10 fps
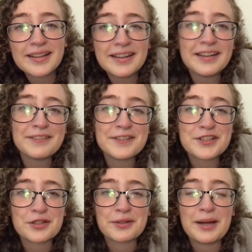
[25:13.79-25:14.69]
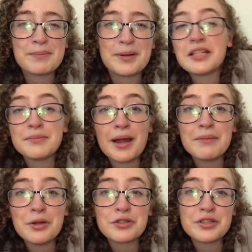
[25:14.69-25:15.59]
an official wrap-up, because my
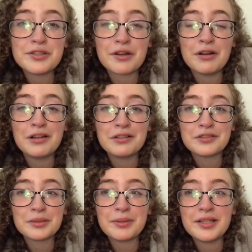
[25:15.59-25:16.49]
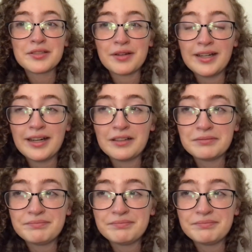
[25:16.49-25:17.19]
emotions are all over the place right now.